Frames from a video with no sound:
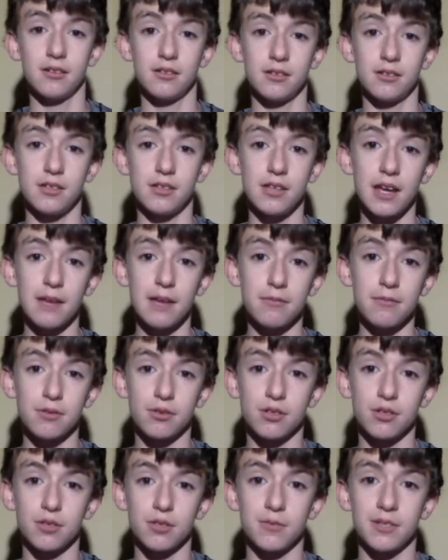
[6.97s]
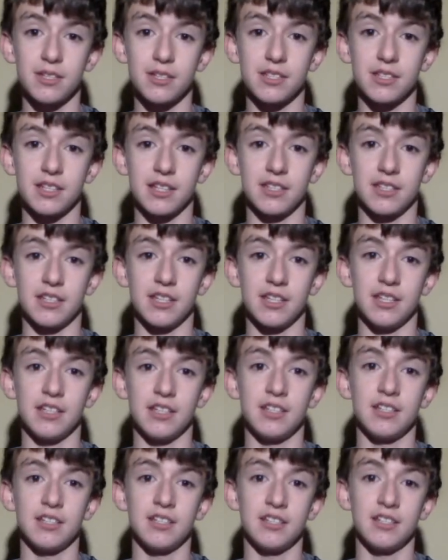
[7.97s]
Today we're going to be discussing
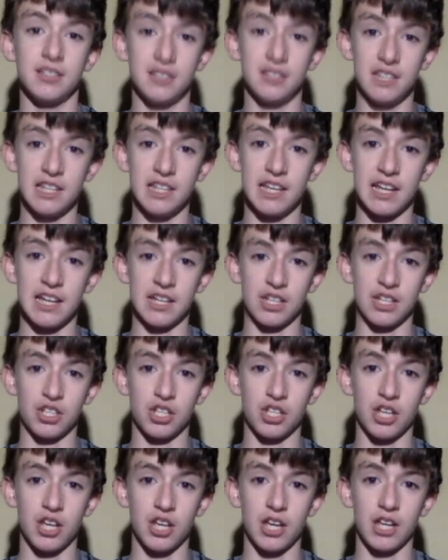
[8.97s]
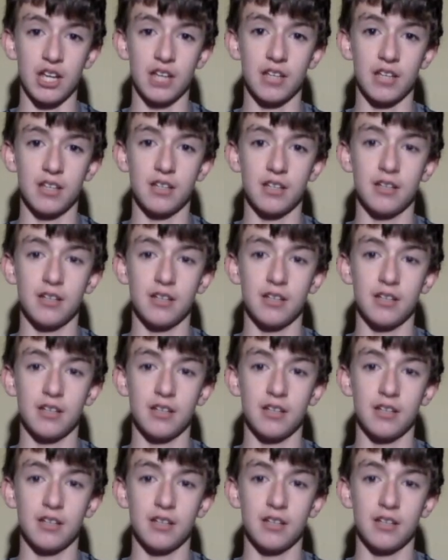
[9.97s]
Dian Sheng,